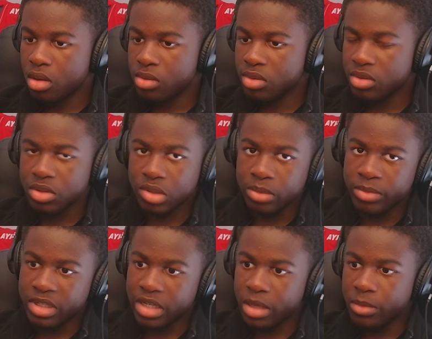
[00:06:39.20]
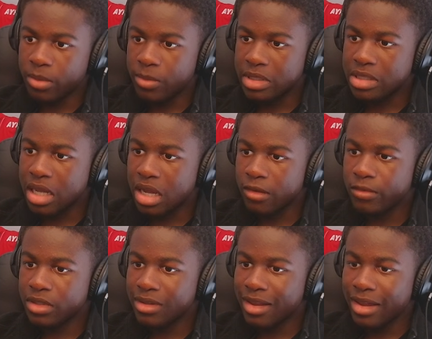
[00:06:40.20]
So Simple and Nightmare
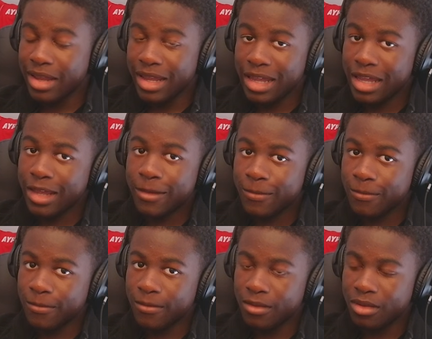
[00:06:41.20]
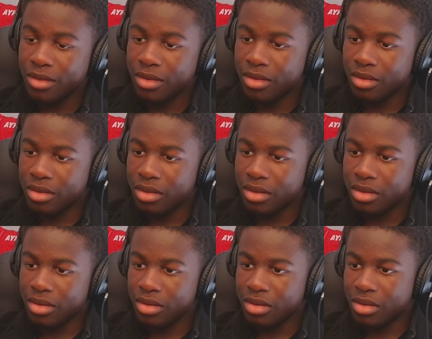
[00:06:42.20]
must-haves. If
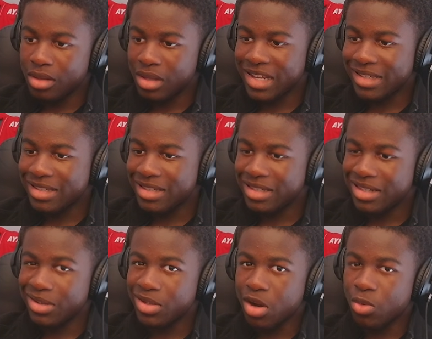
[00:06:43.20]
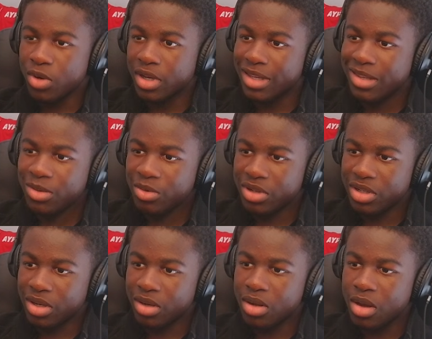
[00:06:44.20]
it's still not working, you can
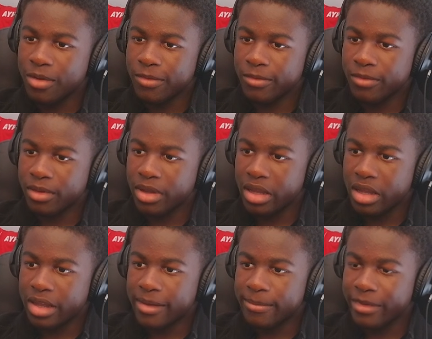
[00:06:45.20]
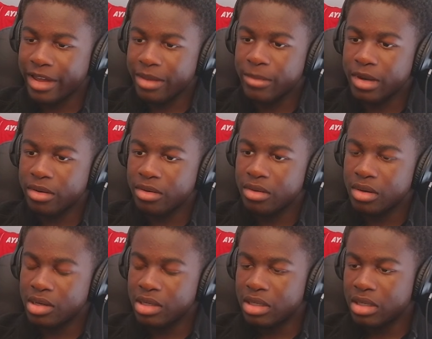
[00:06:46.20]
turn off Nightmare
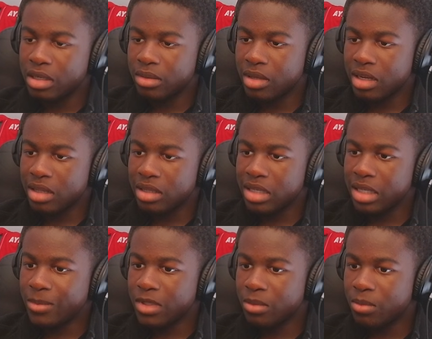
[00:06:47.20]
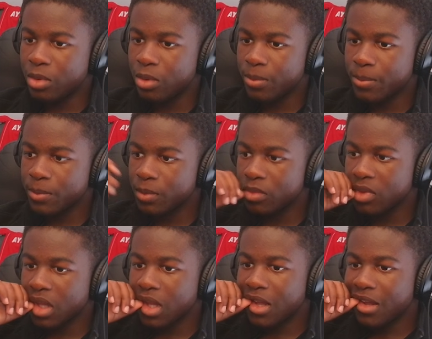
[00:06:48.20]
and then keep Simple.
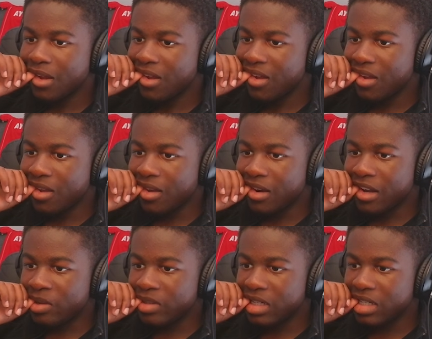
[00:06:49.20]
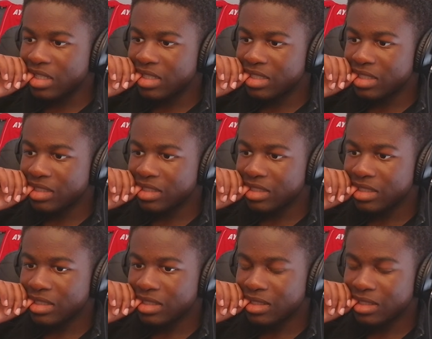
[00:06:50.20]
Now then,
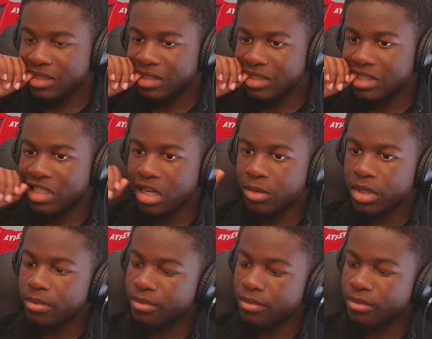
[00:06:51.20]
shall we?